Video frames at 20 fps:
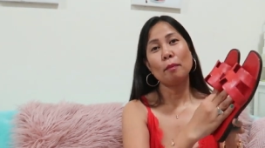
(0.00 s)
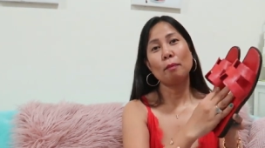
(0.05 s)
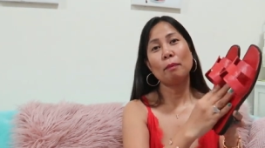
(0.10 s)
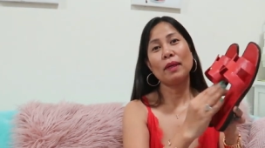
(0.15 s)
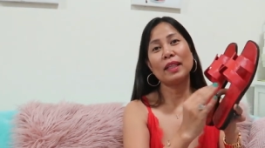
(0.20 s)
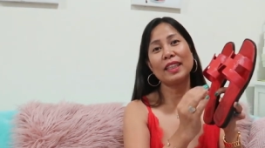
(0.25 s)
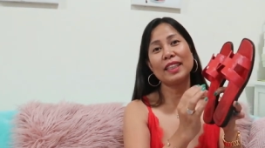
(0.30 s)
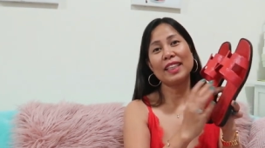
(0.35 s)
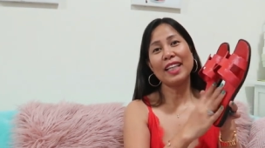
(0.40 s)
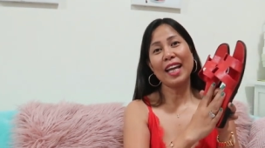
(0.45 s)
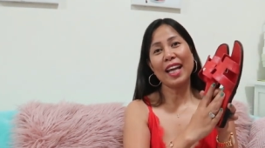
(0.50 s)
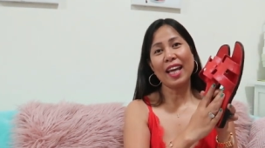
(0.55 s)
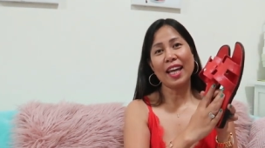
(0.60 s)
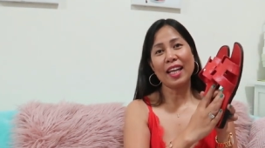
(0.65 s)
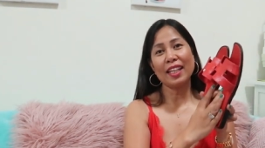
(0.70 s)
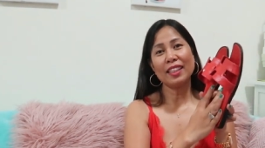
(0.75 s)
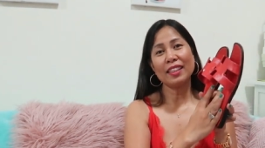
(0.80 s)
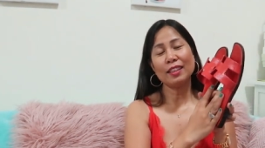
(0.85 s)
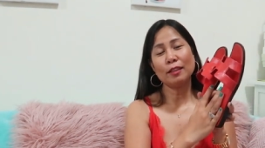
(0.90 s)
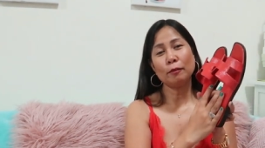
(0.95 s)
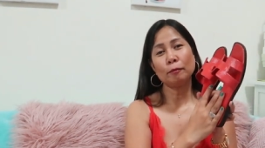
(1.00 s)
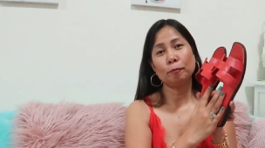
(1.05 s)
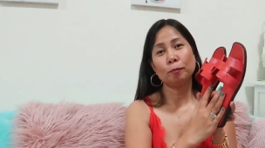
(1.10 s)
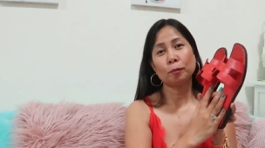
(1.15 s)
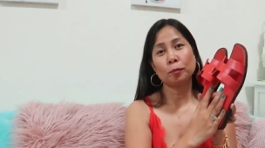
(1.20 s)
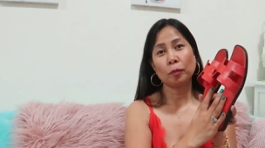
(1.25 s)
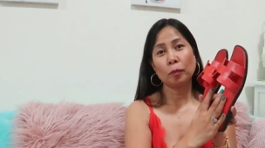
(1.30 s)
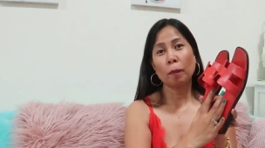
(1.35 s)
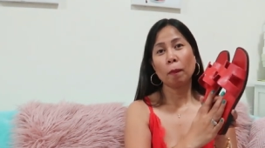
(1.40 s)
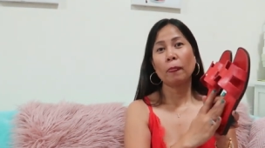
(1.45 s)
But then
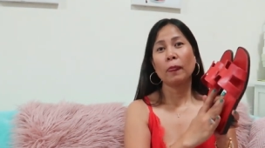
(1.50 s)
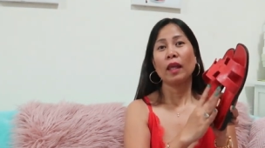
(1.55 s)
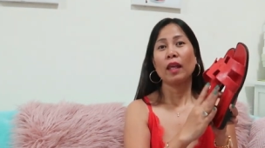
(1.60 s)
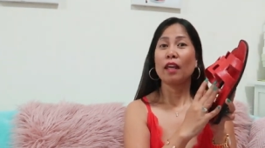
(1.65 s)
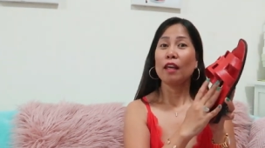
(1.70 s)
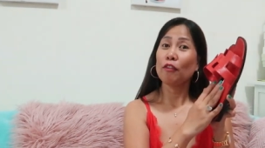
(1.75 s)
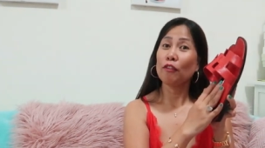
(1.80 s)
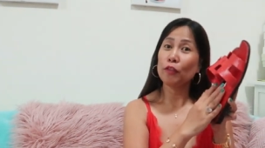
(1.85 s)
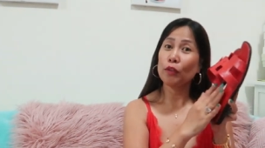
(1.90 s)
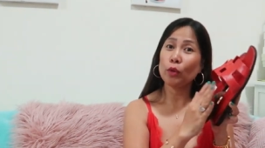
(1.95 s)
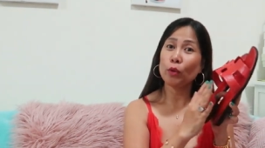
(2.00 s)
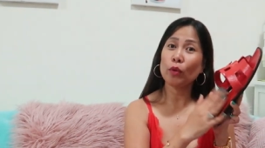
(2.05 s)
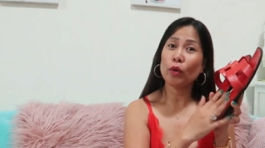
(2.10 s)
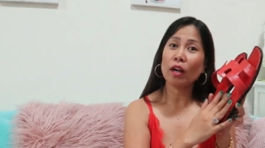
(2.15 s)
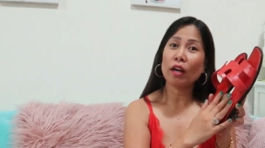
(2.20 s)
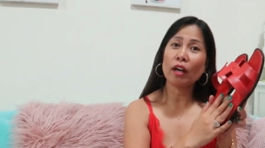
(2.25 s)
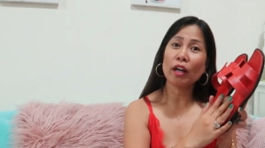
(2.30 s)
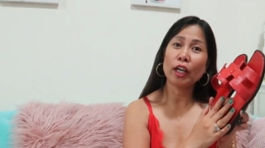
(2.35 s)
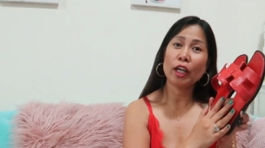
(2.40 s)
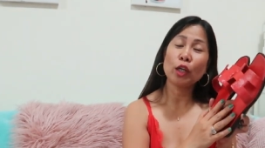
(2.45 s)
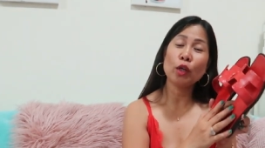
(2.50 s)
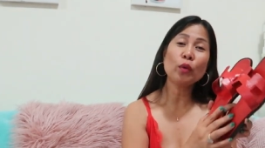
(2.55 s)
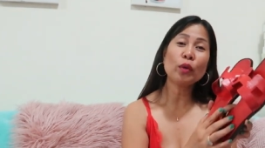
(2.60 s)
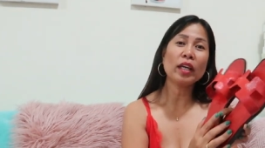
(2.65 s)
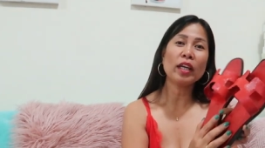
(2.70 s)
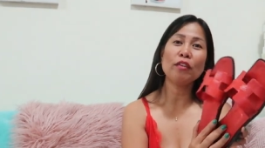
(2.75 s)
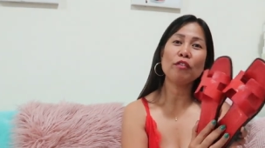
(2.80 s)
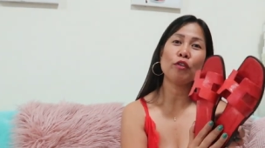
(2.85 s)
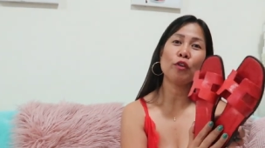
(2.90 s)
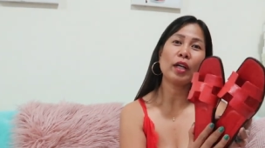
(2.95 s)
if you are
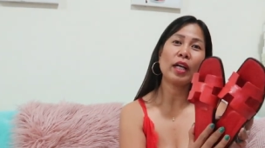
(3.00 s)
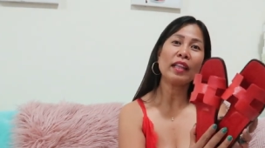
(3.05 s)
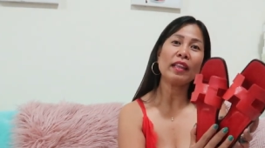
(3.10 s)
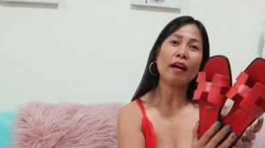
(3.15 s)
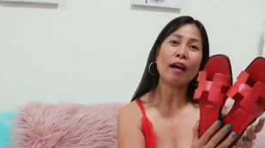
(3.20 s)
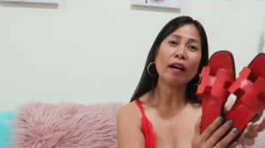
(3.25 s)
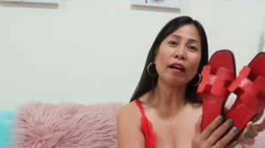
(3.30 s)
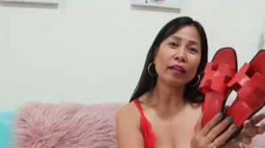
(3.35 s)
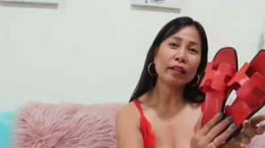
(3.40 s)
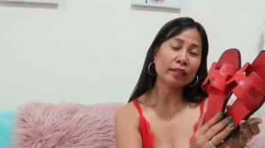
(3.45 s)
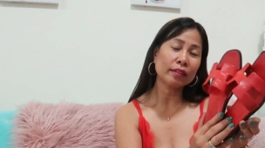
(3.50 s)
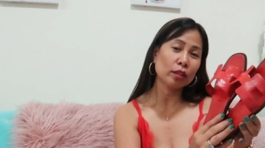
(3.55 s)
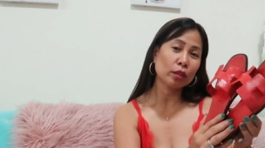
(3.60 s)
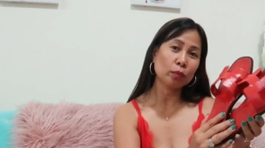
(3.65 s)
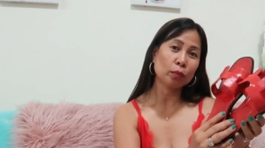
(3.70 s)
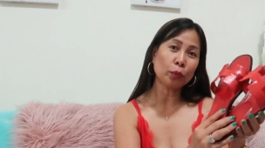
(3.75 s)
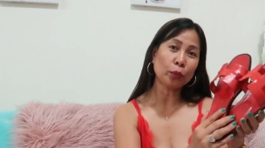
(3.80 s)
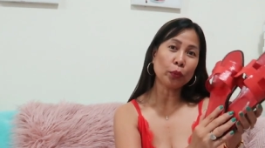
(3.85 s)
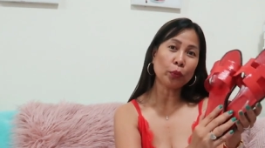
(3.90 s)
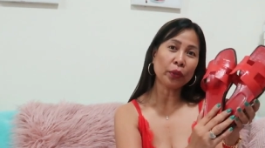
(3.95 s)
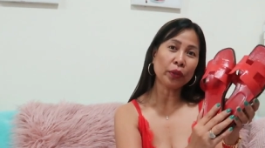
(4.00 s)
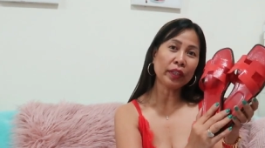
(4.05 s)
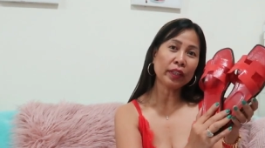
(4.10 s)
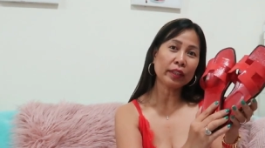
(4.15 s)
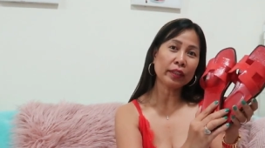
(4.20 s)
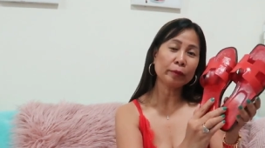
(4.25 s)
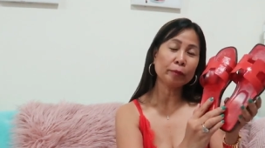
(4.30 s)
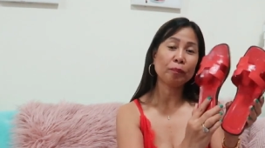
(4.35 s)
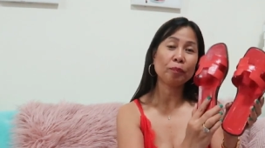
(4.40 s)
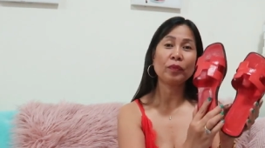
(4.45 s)
looking for an arc support,
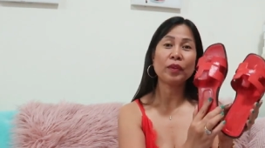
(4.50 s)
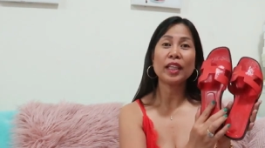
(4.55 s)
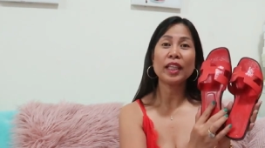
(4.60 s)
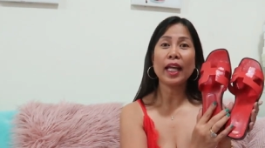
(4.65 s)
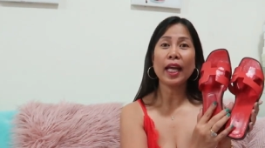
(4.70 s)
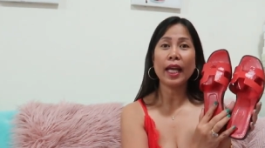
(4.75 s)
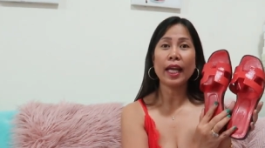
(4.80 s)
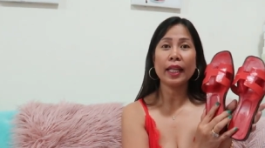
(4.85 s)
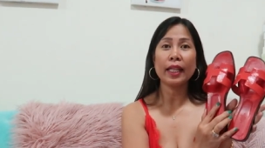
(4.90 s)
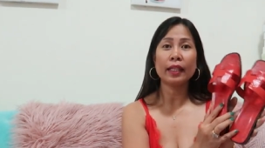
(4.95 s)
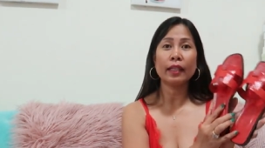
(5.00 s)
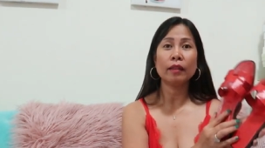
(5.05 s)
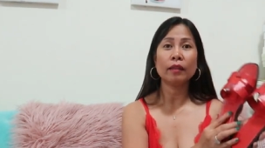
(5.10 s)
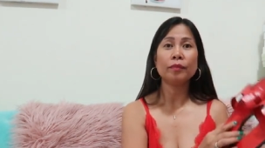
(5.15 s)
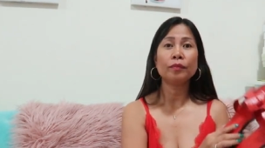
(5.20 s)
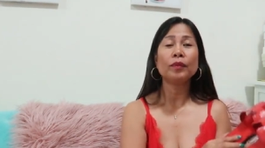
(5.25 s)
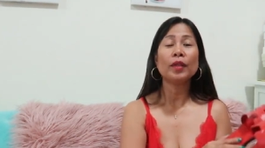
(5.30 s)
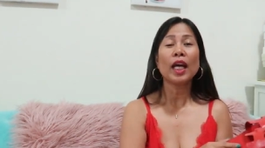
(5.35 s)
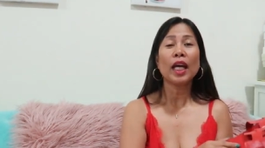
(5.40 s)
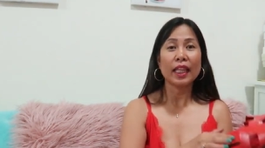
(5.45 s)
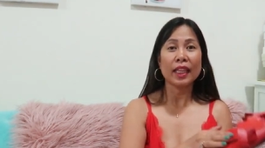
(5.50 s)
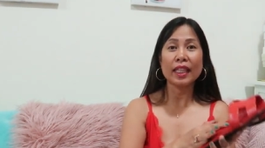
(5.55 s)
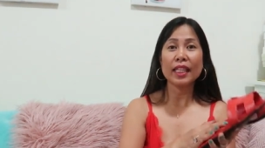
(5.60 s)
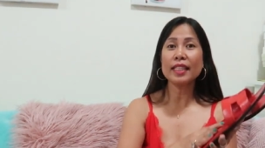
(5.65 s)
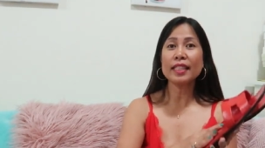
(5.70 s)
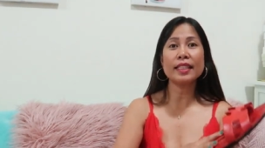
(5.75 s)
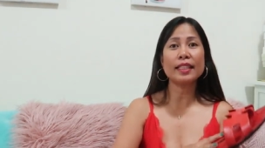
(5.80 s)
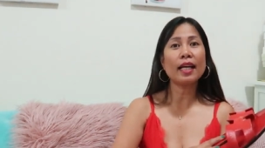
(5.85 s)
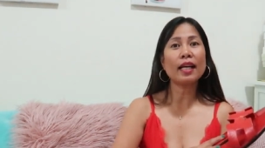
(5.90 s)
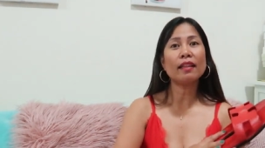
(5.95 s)
then
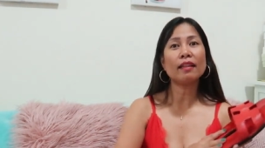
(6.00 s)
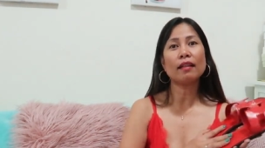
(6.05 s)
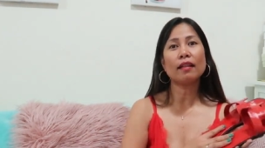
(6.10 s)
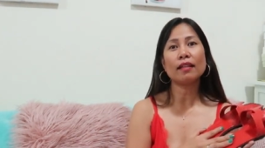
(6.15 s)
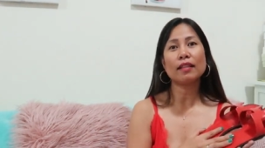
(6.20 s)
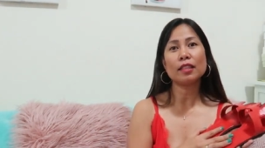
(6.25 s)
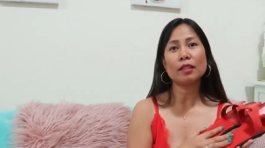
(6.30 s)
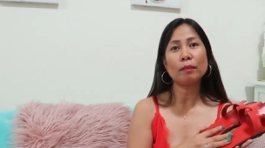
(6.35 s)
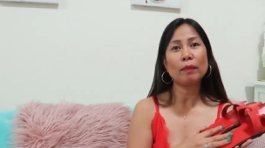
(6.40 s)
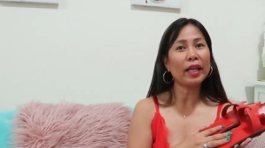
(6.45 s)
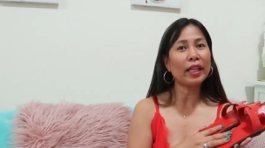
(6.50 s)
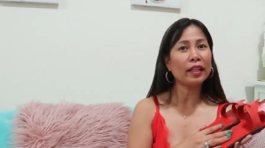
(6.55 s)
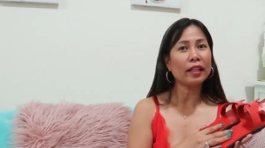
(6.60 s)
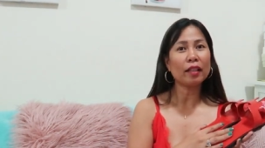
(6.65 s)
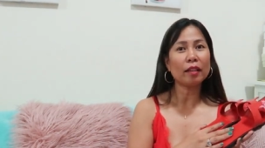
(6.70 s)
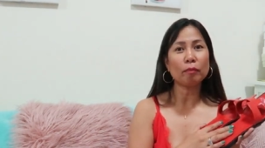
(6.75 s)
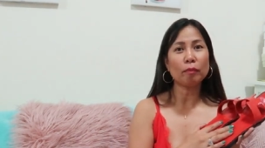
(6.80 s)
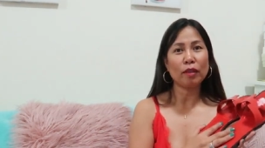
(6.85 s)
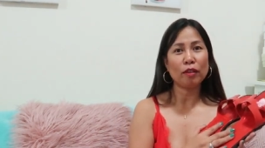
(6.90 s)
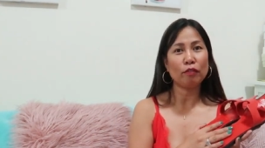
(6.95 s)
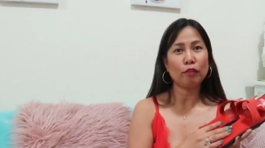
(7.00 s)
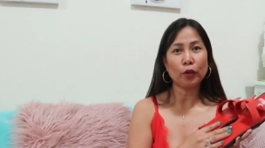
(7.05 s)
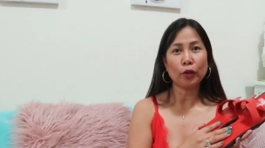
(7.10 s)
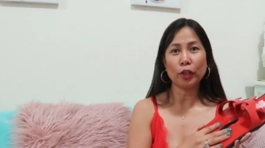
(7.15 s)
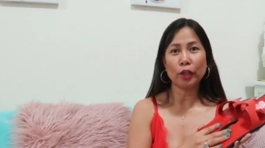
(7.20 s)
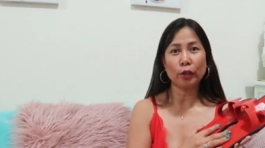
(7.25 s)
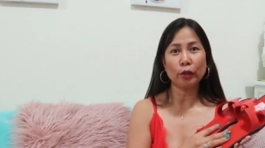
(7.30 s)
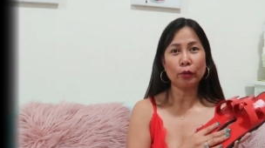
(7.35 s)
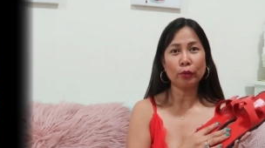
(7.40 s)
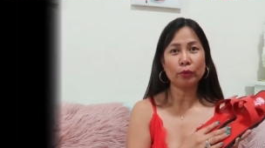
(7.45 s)
these sandals might not be for
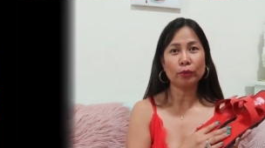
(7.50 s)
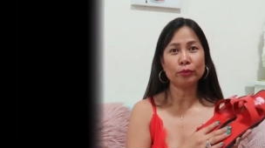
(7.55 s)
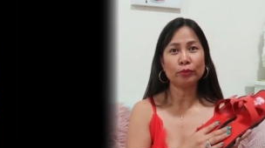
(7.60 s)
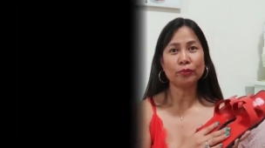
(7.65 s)
you.